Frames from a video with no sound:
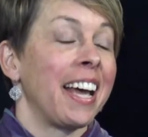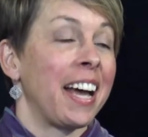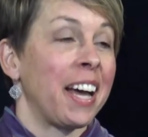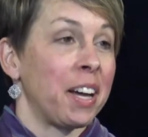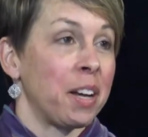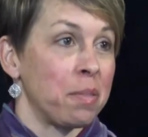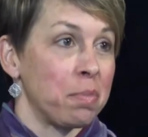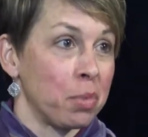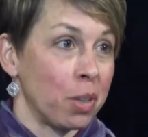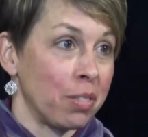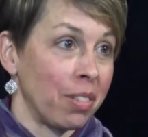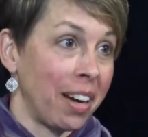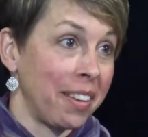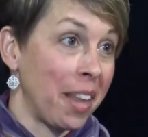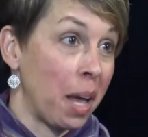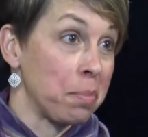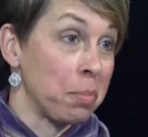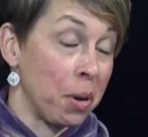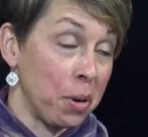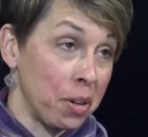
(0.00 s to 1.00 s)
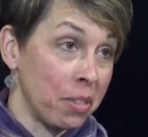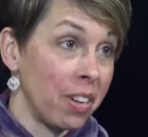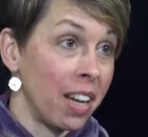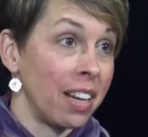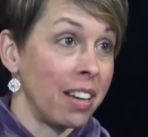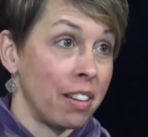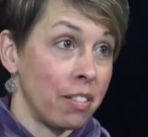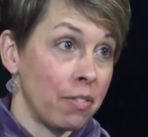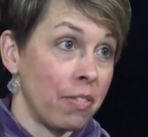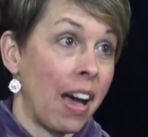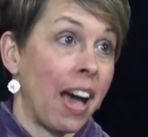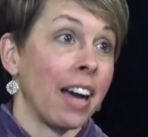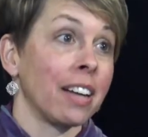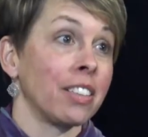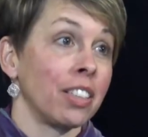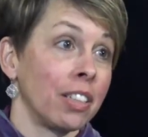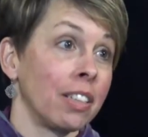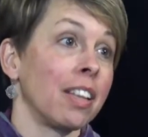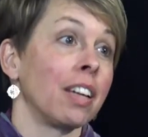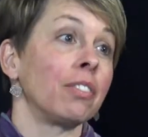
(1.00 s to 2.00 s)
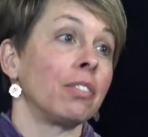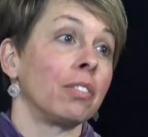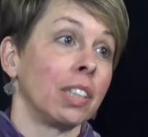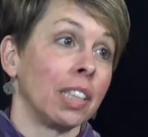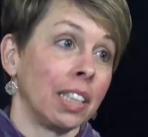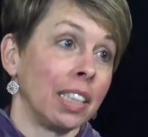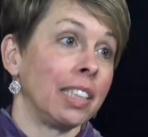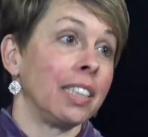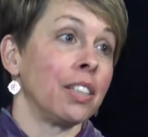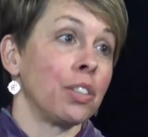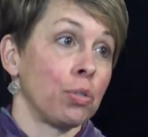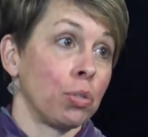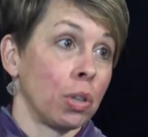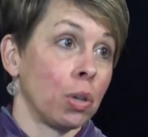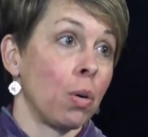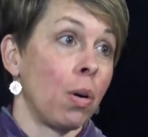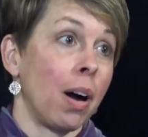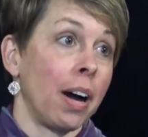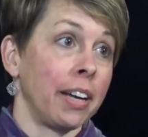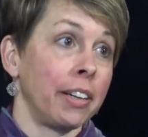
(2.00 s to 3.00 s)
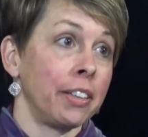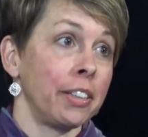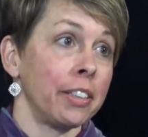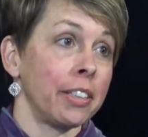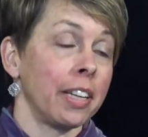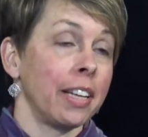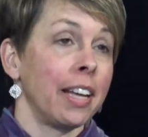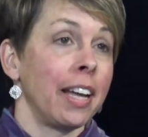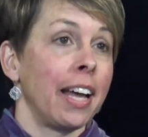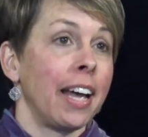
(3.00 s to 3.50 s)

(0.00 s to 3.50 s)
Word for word: um, provide that motivating factor that really is required